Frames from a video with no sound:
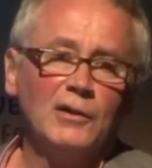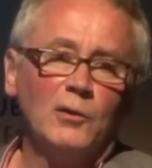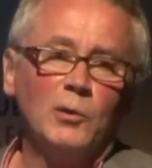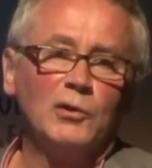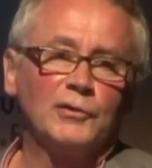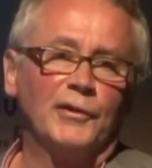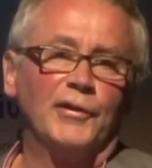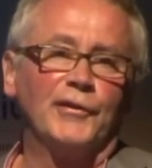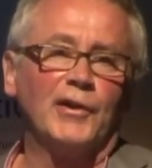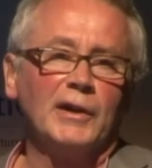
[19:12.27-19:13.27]
we looked at
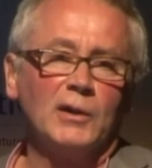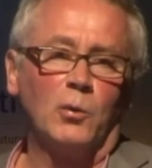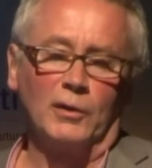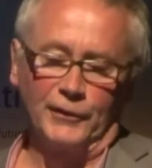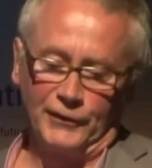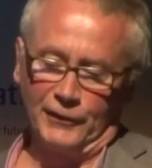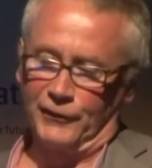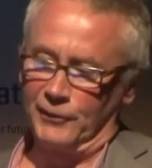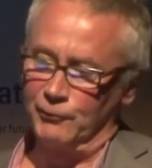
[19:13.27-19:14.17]
design qualities to